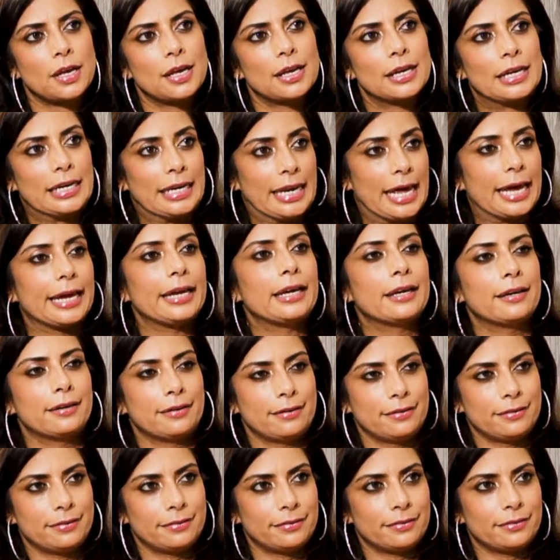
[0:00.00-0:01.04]
Like,
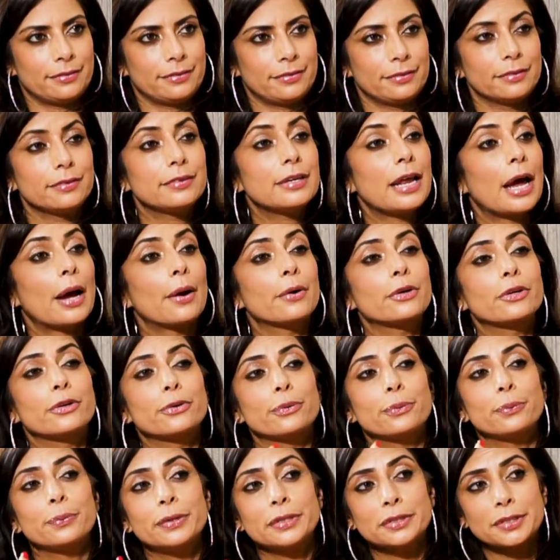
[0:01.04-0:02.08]
now you
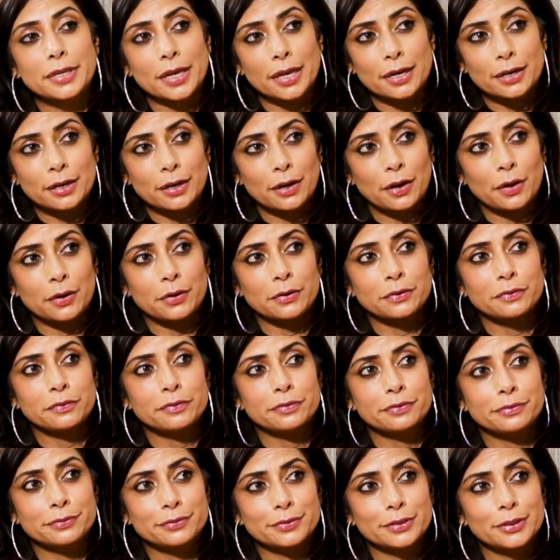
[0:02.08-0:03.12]
will get a lot of,
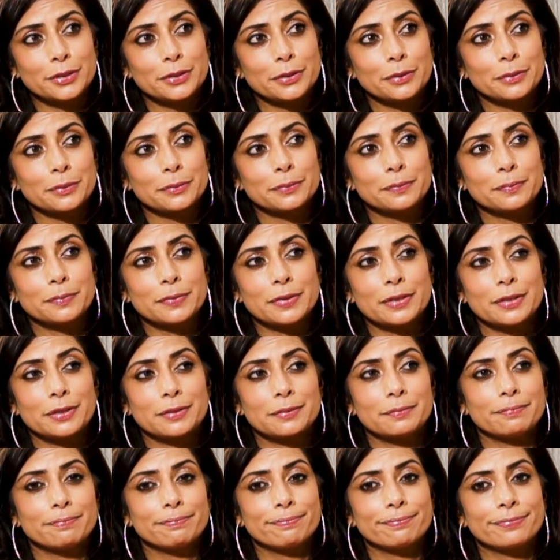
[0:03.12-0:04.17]
you know,
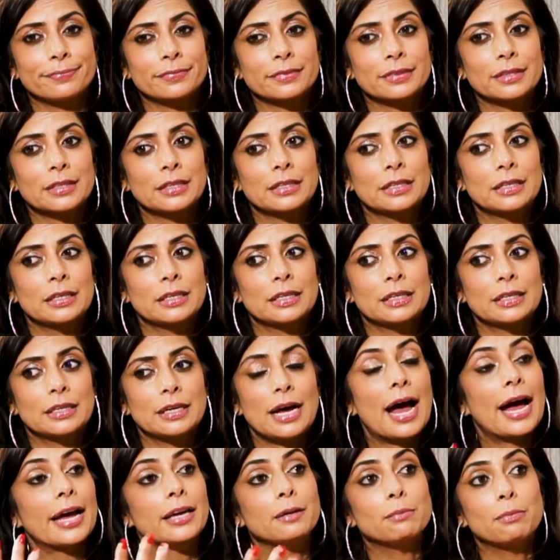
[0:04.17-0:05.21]

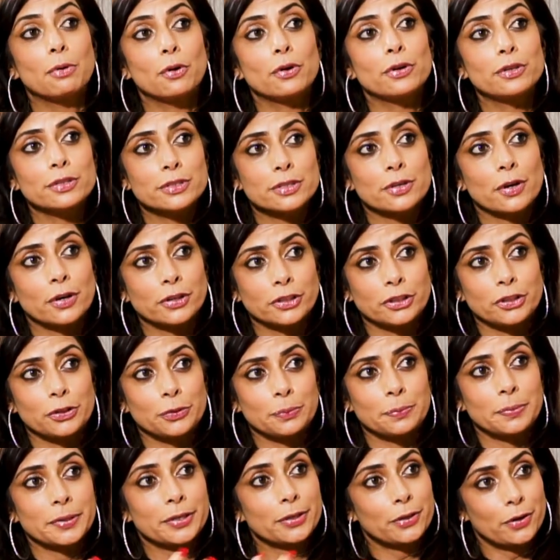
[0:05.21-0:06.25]
eyeballs on you
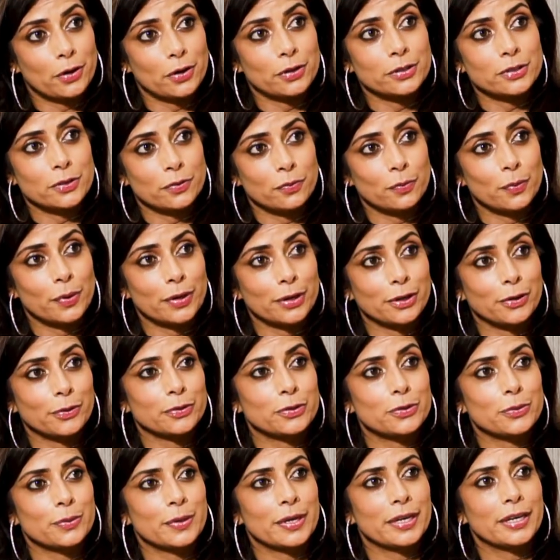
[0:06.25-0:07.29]
because of what you're
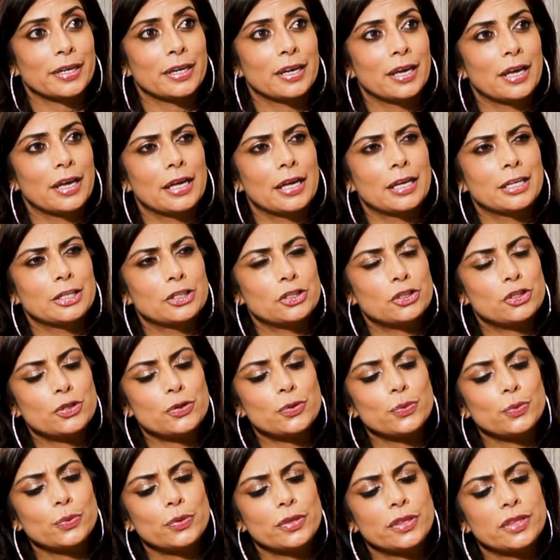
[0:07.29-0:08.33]
doing. Do
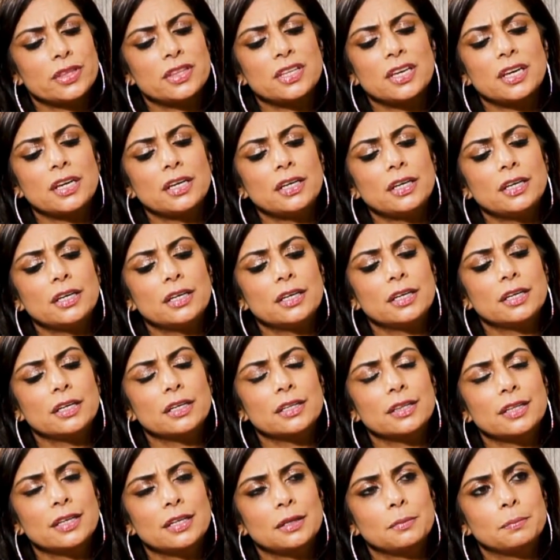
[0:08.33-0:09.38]
you think
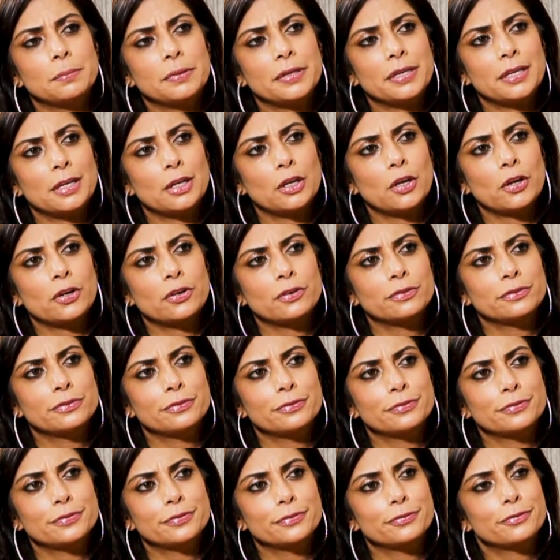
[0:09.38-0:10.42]
there'll be a lot of
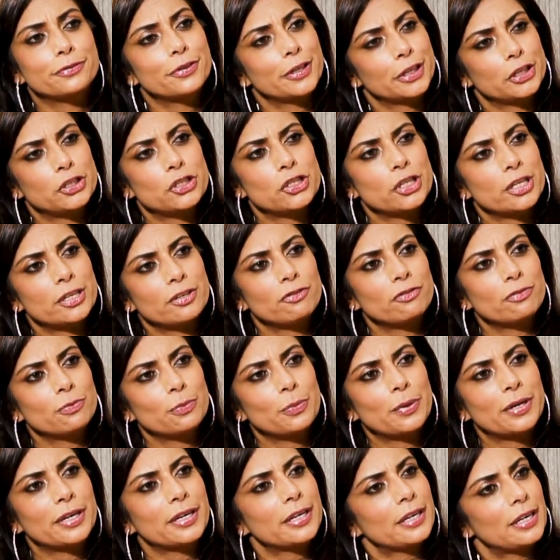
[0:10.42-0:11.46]
friction when
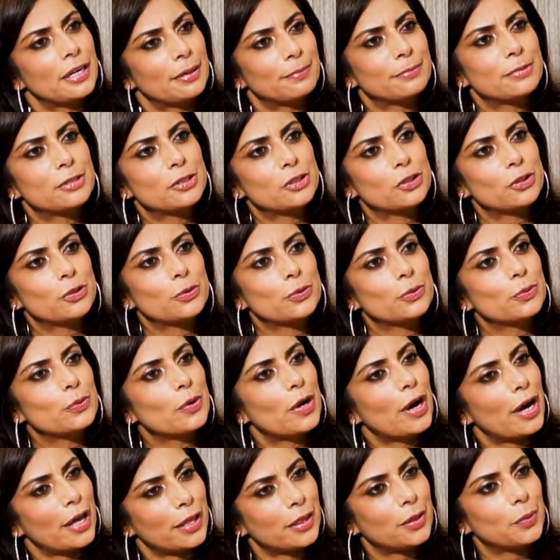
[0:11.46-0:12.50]
it comes to
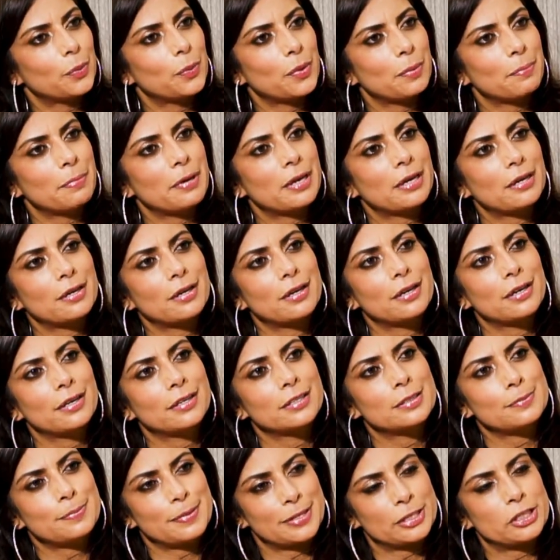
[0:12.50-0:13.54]
other women,
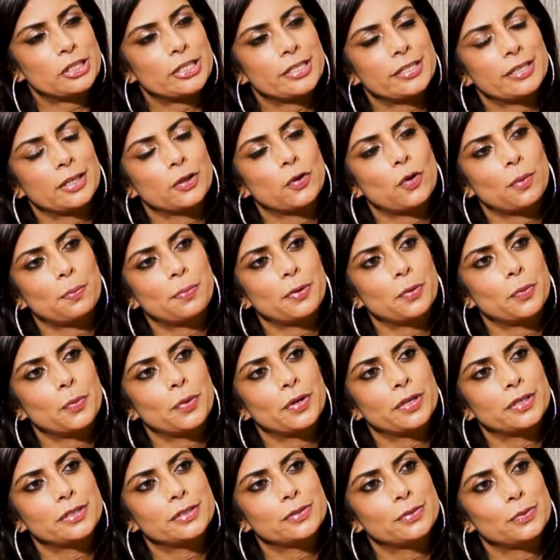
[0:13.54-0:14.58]
especially in the corporate
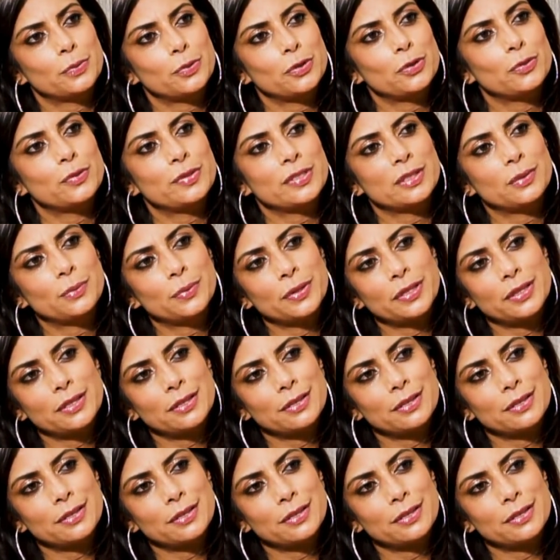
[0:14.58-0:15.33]
world, who you deal with?